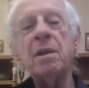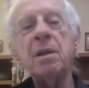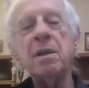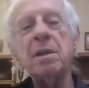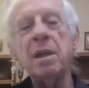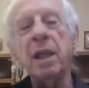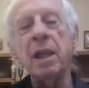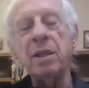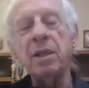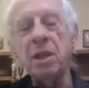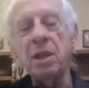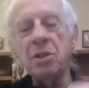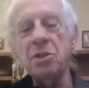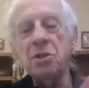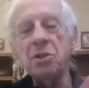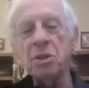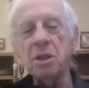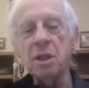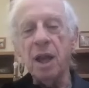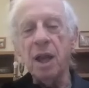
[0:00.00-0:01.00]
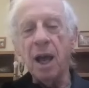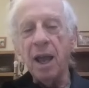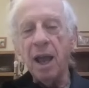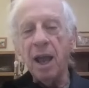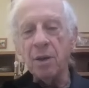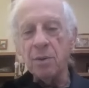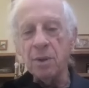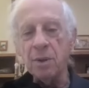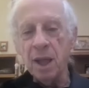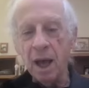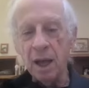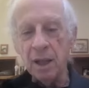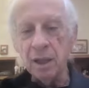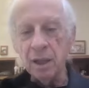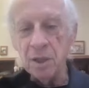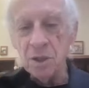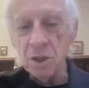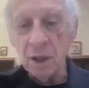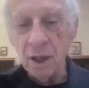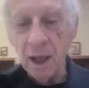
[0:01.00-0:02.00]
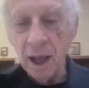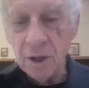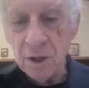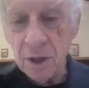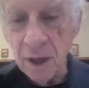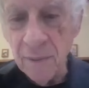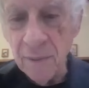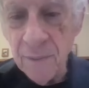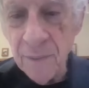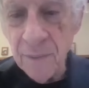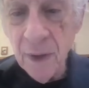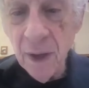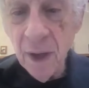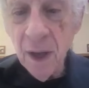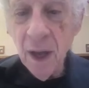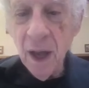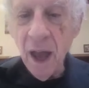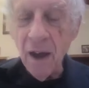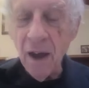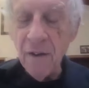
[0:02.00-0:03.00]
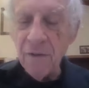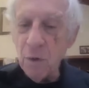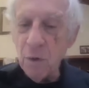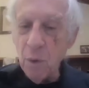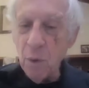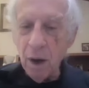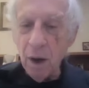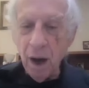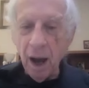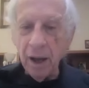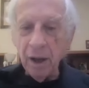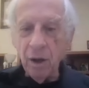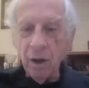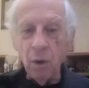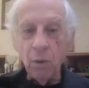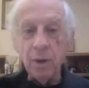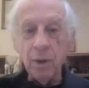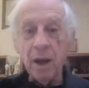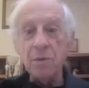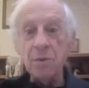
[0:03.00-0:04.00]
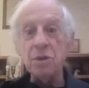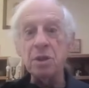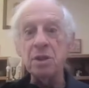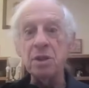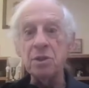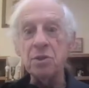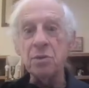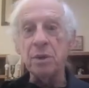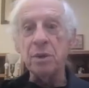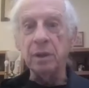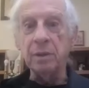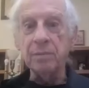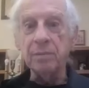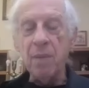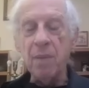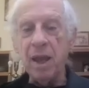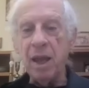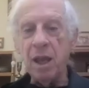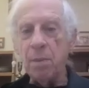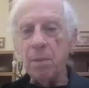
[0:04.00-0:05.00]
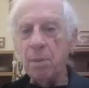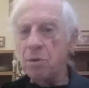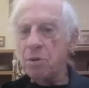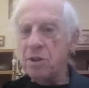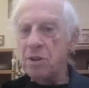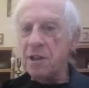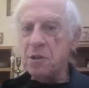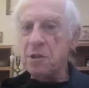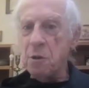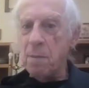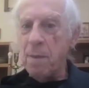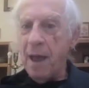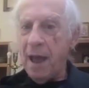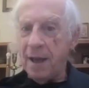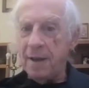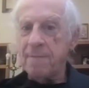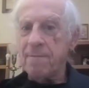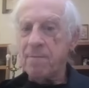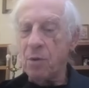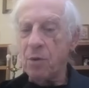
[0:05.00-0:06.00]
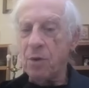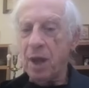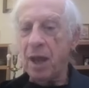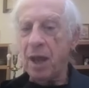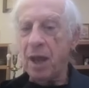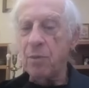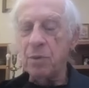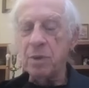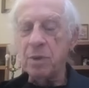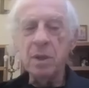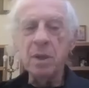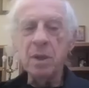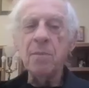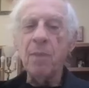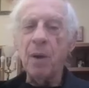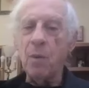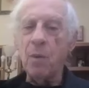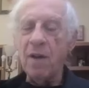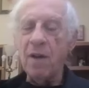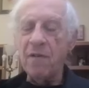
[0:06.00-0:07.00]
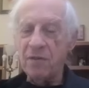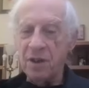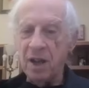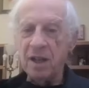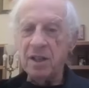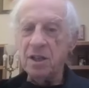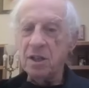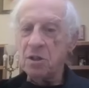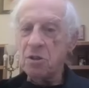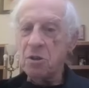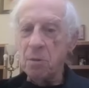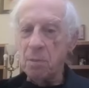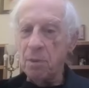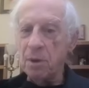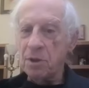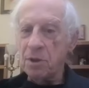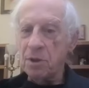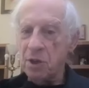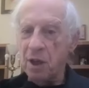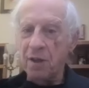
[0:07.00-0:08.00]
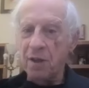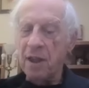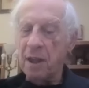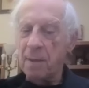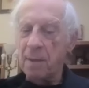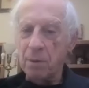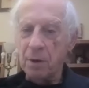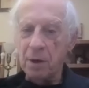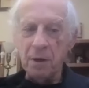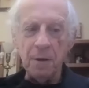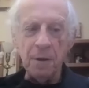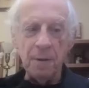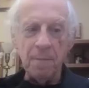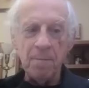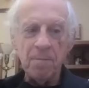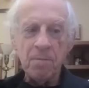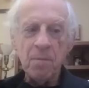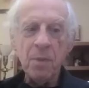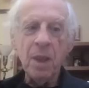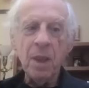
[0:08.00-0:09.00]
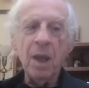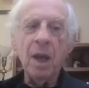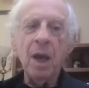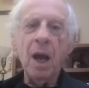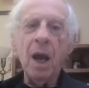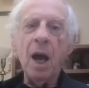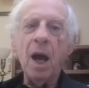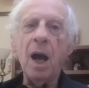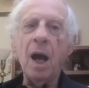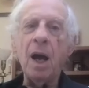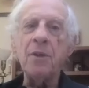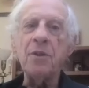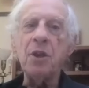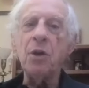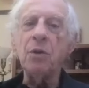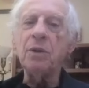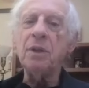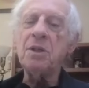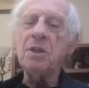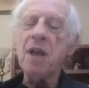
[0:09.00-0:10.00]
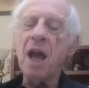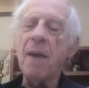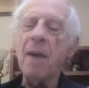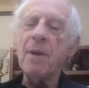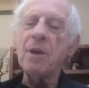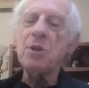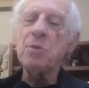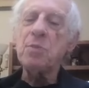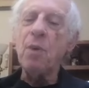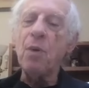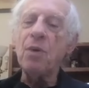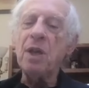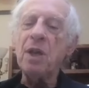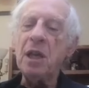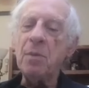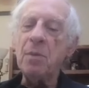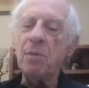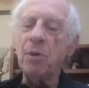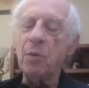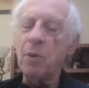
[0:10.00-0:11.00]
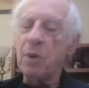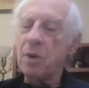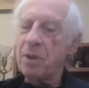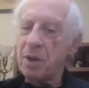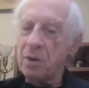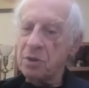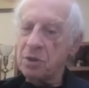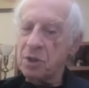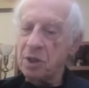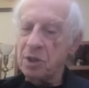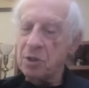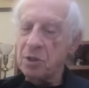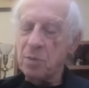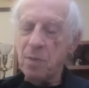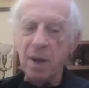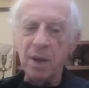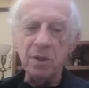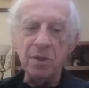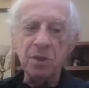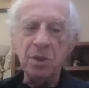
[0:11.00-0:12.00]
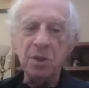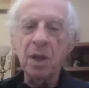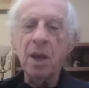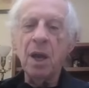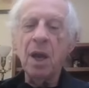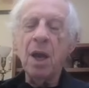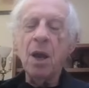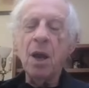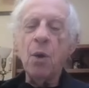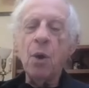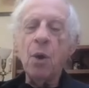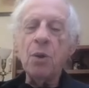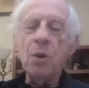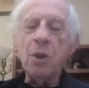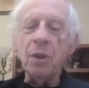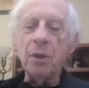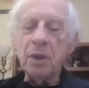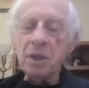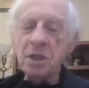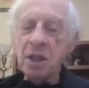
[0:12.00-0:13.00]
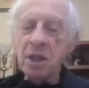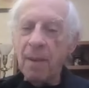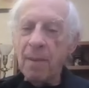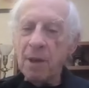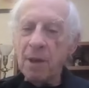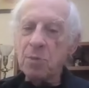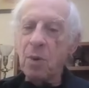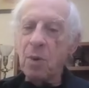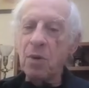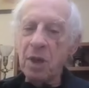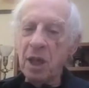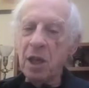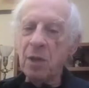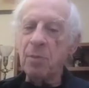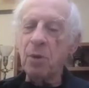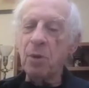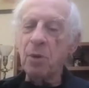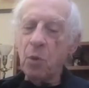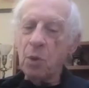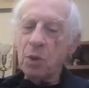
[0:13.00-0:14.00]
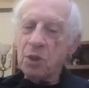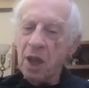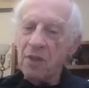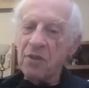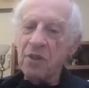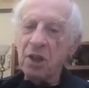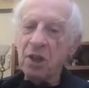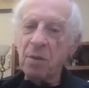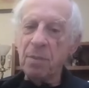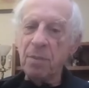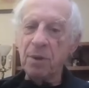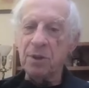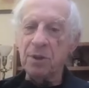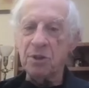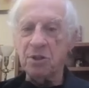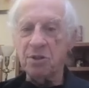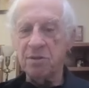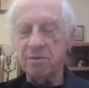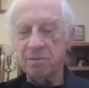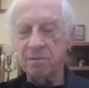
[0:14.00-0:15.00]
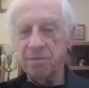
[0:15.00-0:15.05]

like the incident I had with Haile Selassie. Everywhere I go, when I was in Israel, my Hebrew is not so bad. Okay, we, my wife and I did kibbutz, all that pretty good. Uh, the only time I spoke Hebrew, we were there six months. The only time I spoke Hebrew was on the kibbutz.